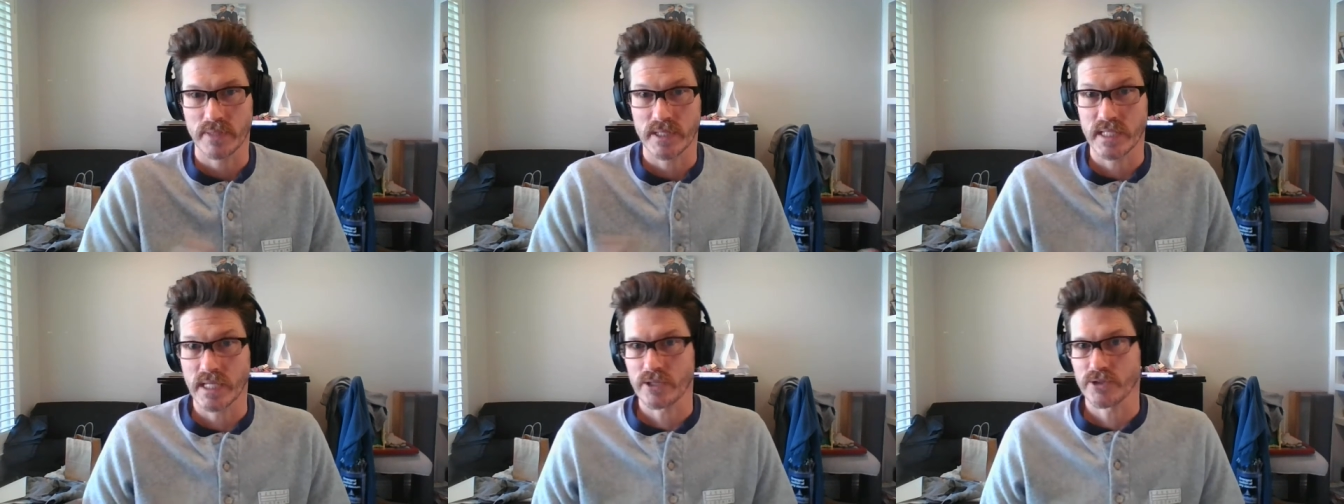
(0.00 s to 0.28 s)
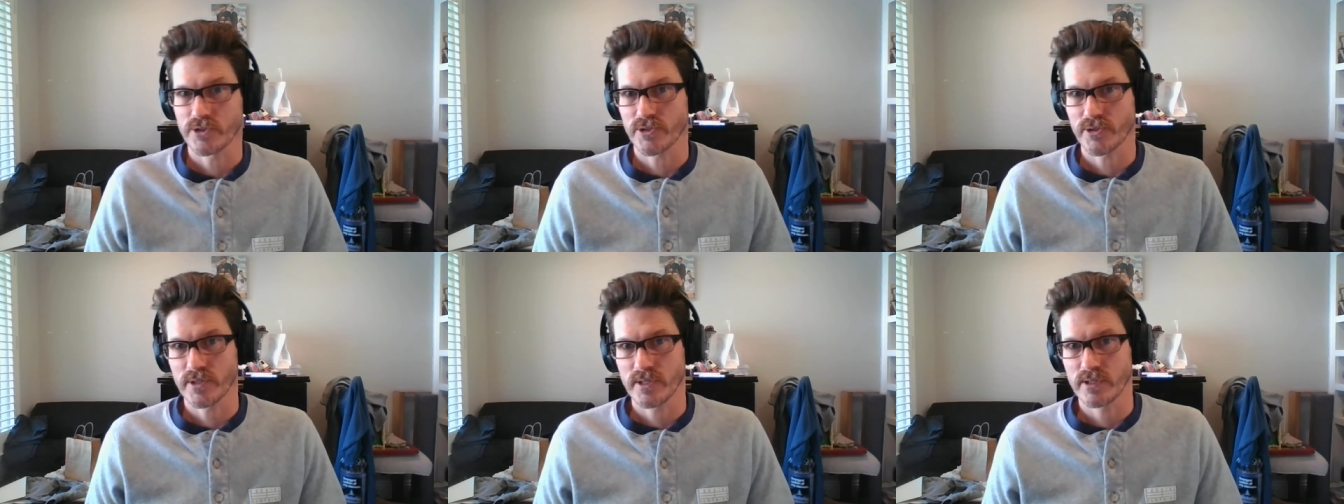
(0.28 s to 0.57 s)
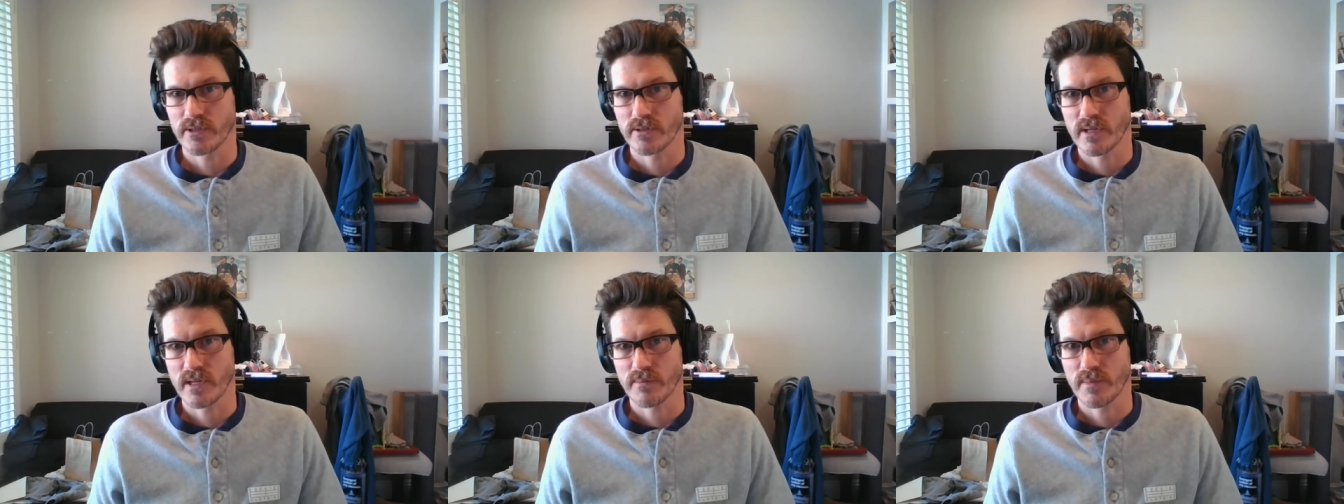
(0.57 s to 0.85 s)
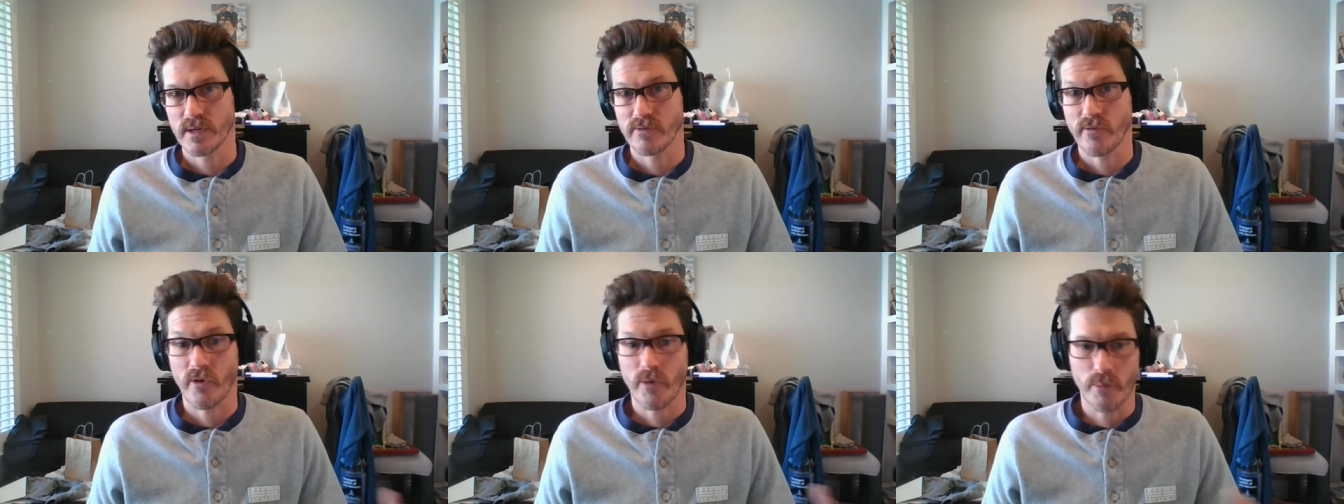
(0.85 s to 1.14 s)
Potentially, you could
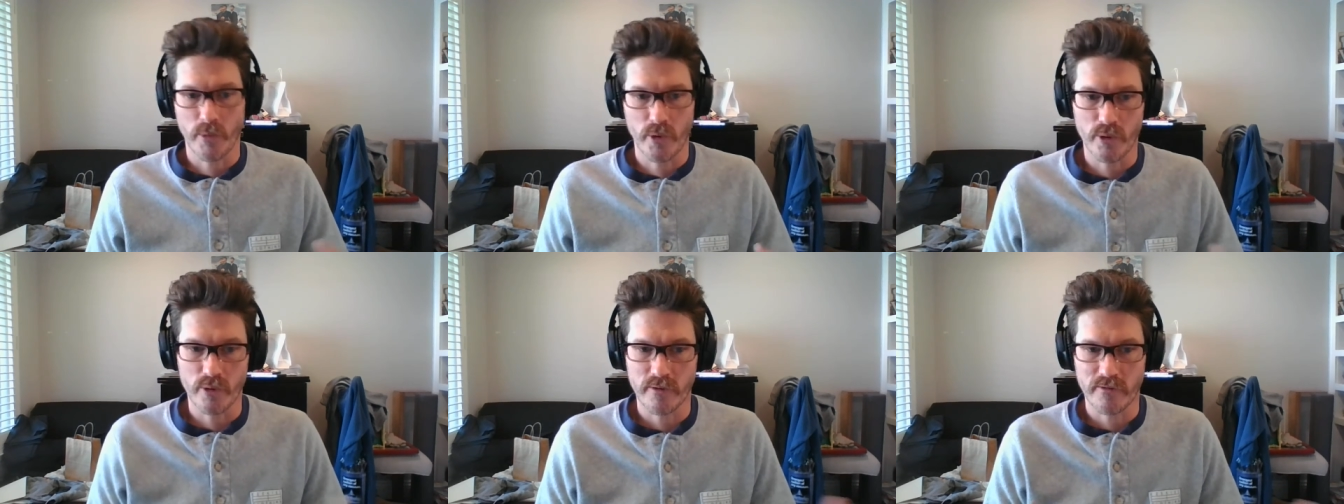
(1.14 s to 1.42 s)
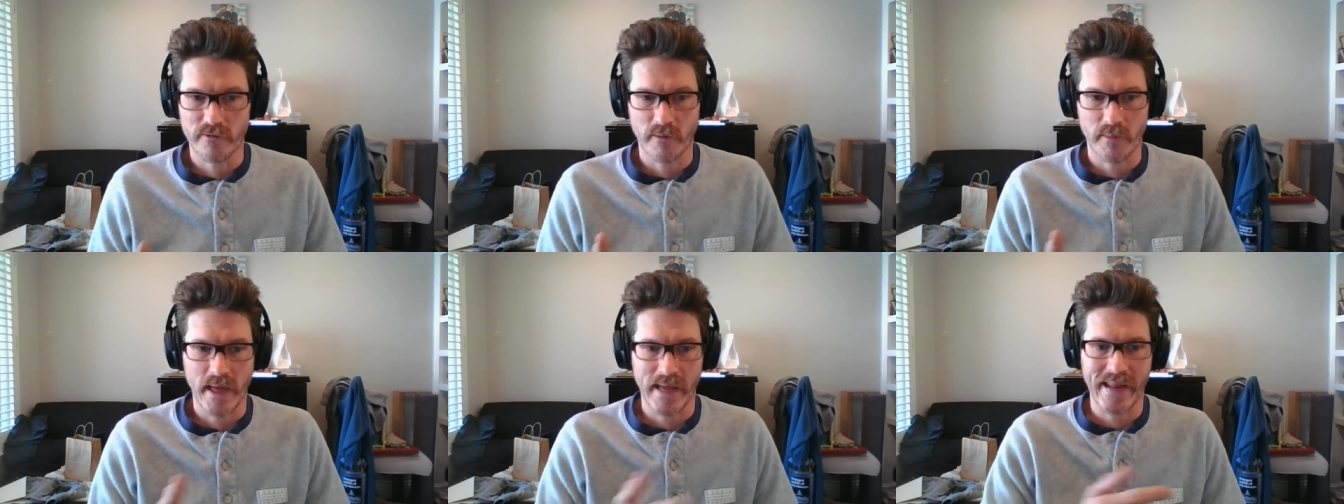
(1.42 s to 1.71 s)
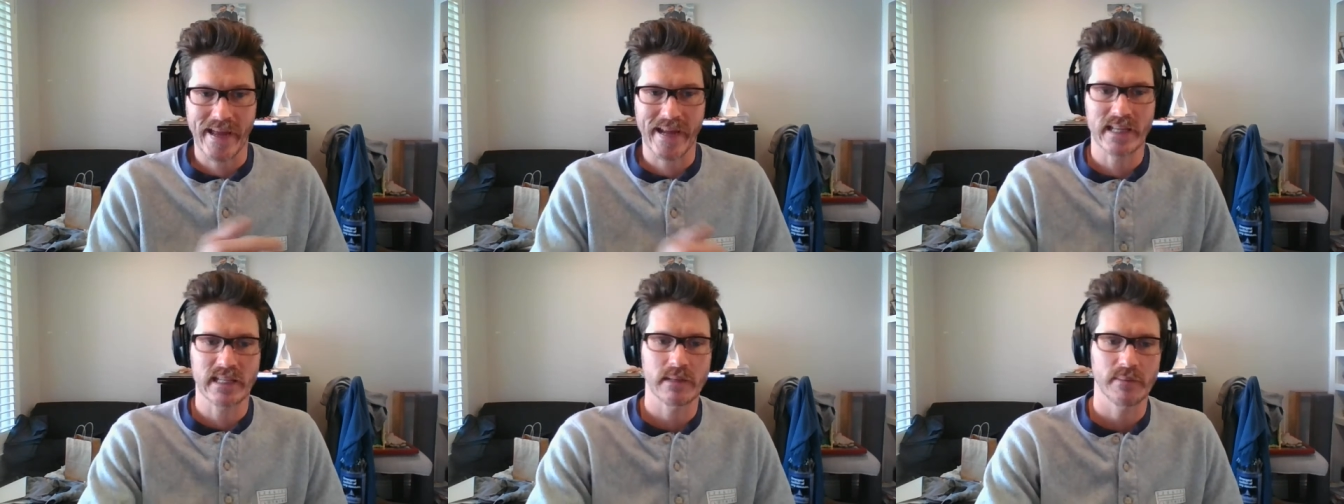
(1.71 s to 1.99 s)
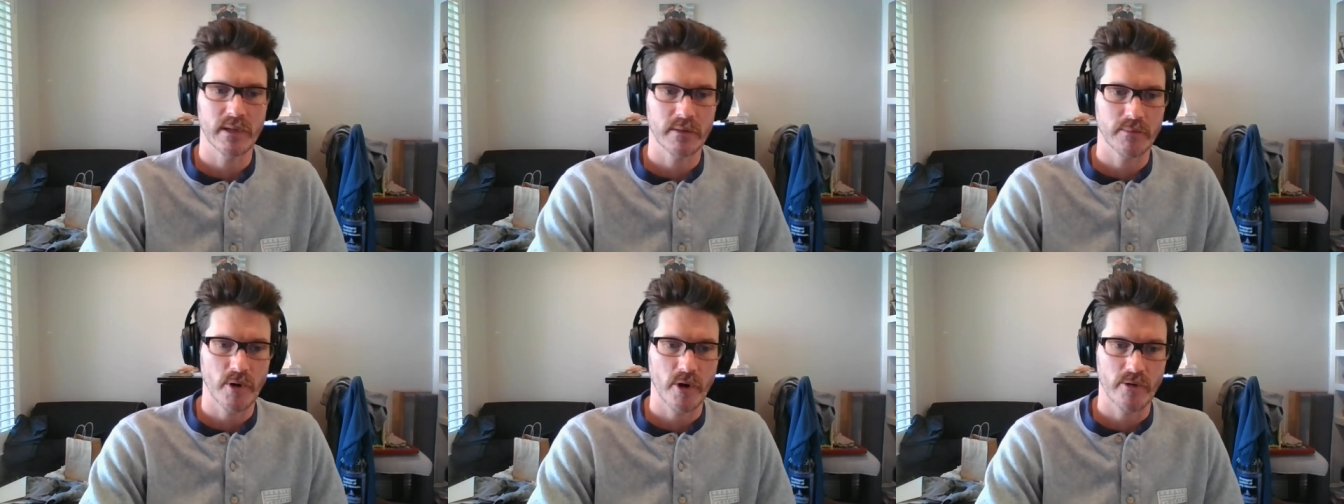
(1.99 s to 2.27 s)
be removed from that
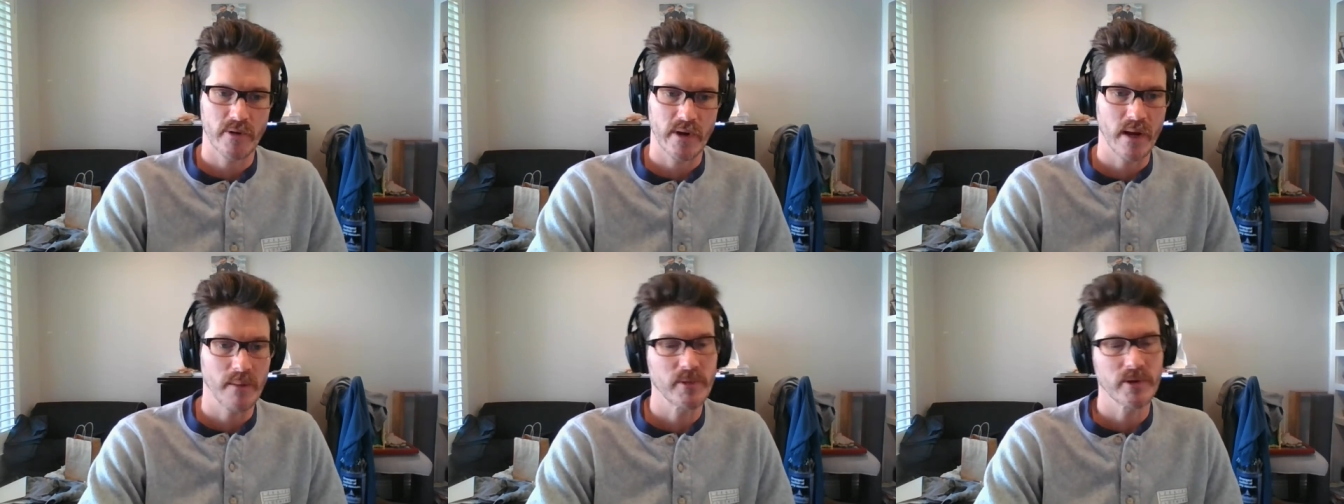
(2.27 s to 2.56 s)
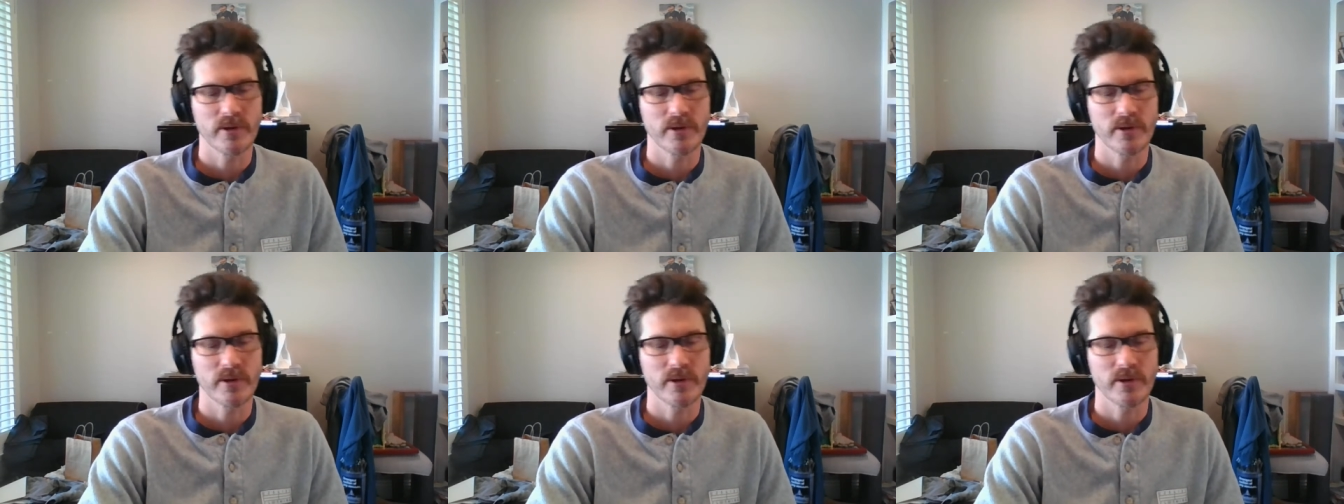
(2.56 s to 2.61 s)
academic program.